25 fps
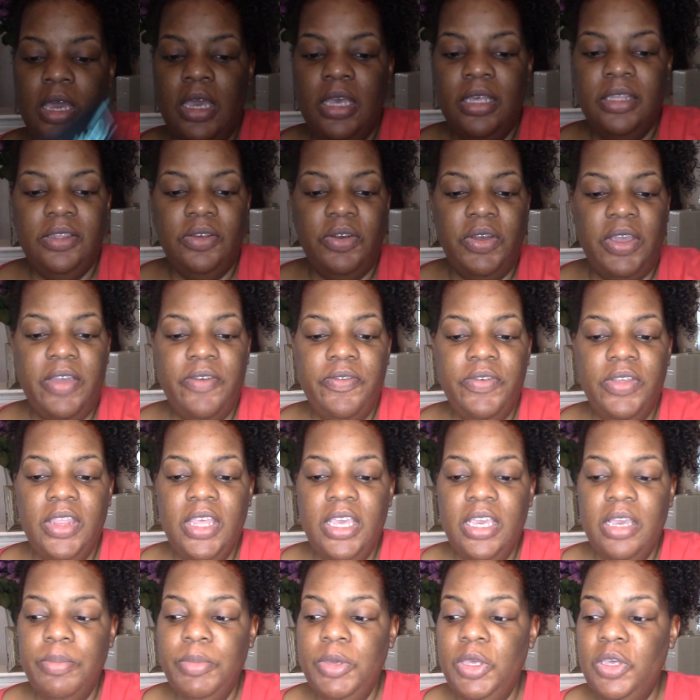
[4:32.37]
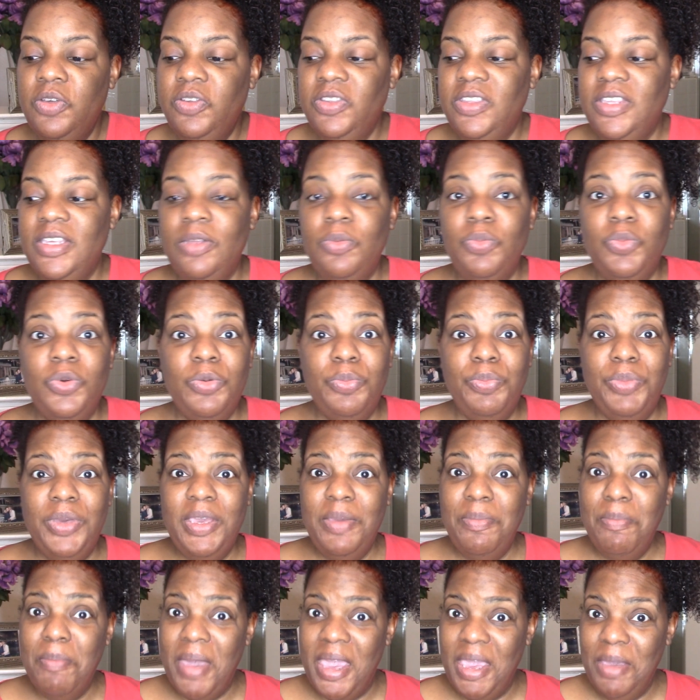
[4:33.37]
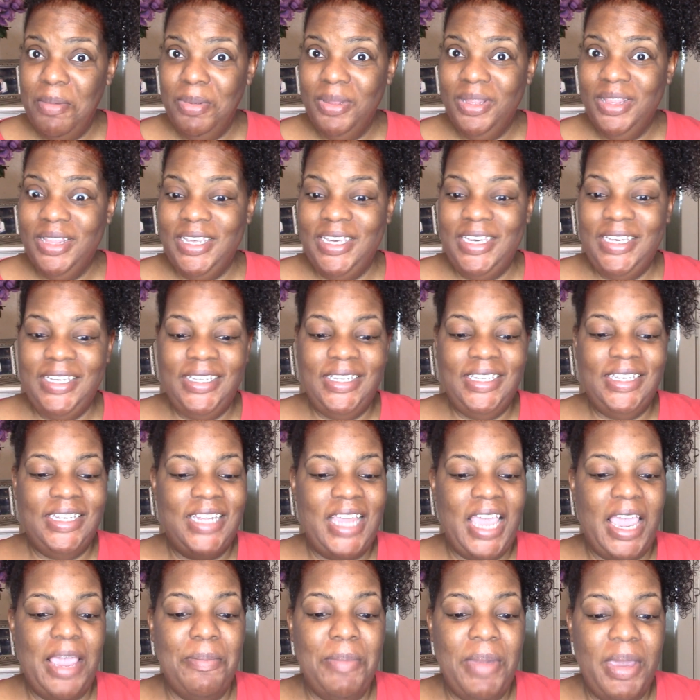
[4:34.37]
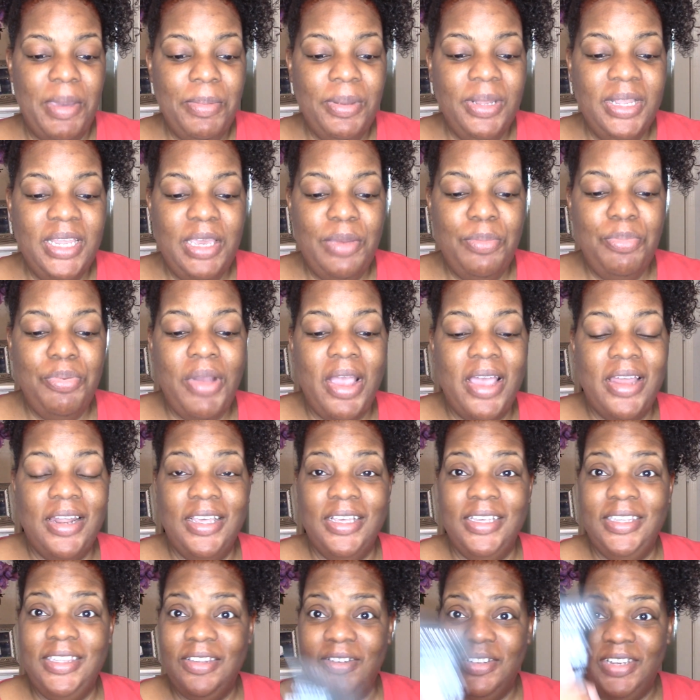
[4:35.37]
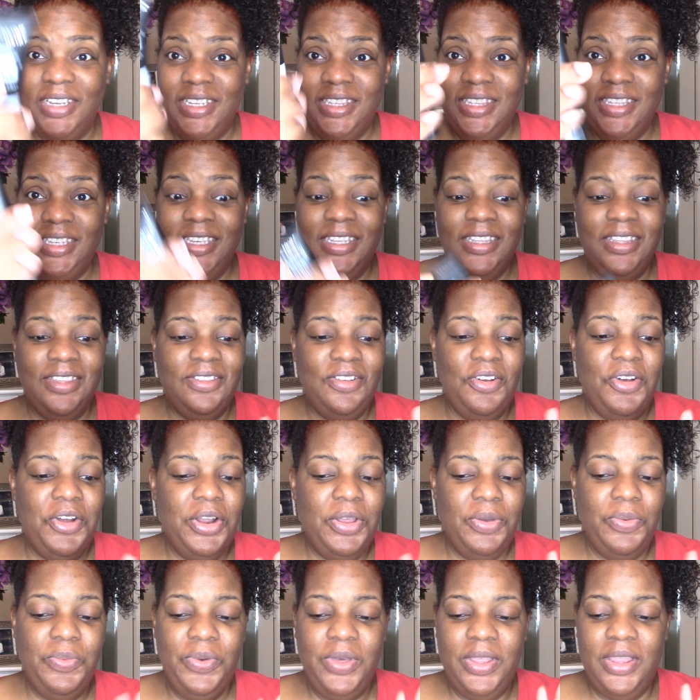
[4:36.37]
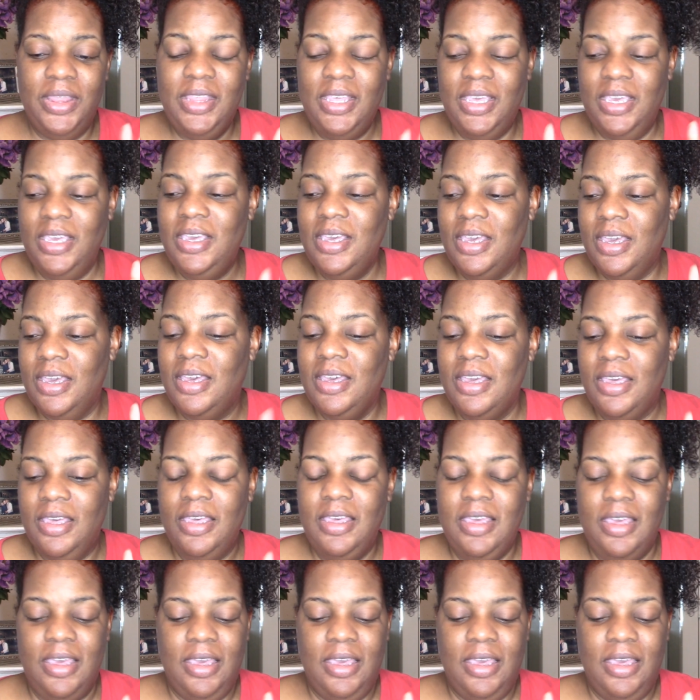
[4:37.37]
So everything I'm using will be Maybelline today, Maybelline products. So let's get started with the